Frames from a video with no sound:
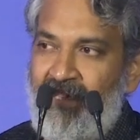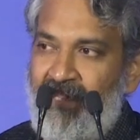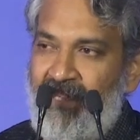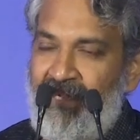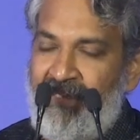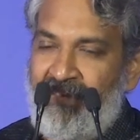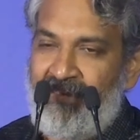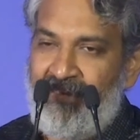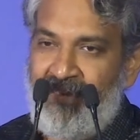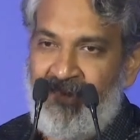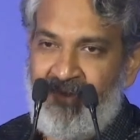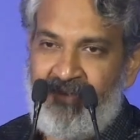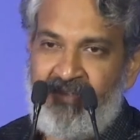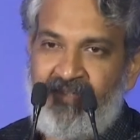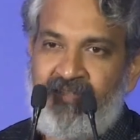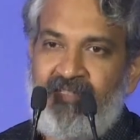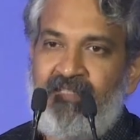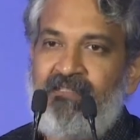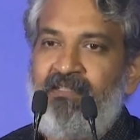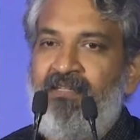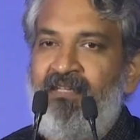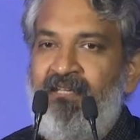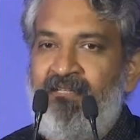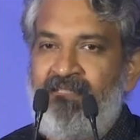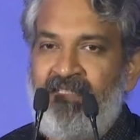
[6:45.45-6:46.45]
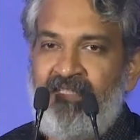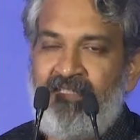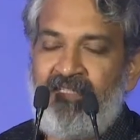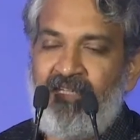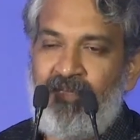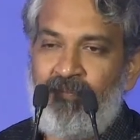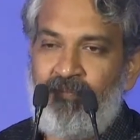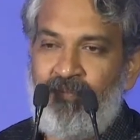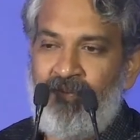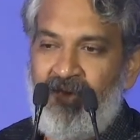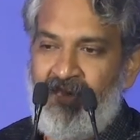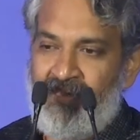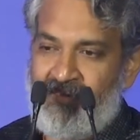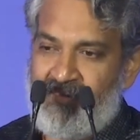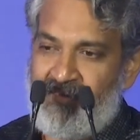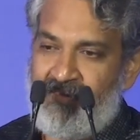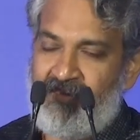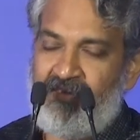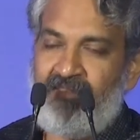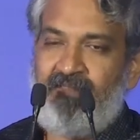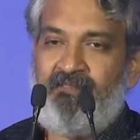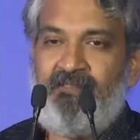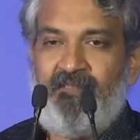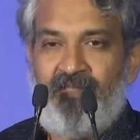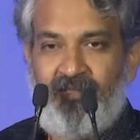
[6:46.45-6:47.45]
and takes it up as
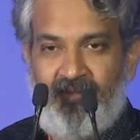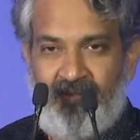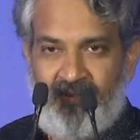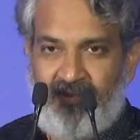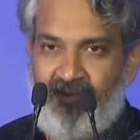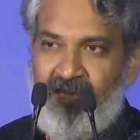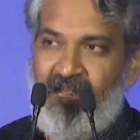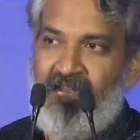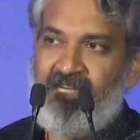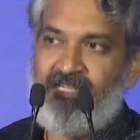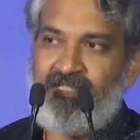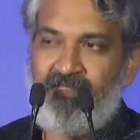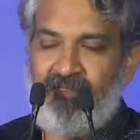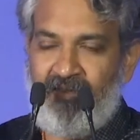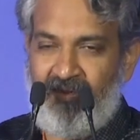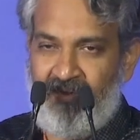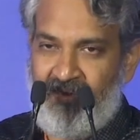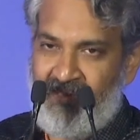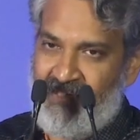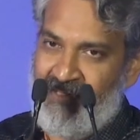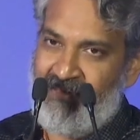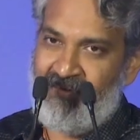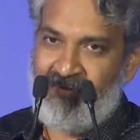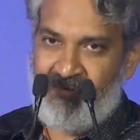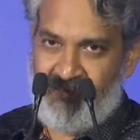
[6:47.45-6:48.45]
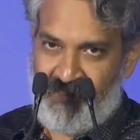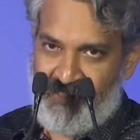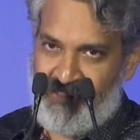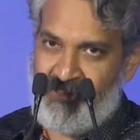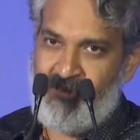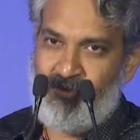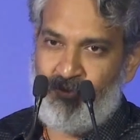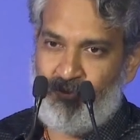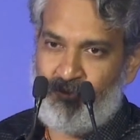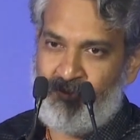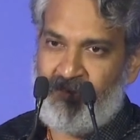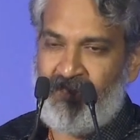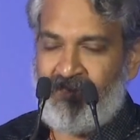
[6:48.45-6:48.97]
a national health issue.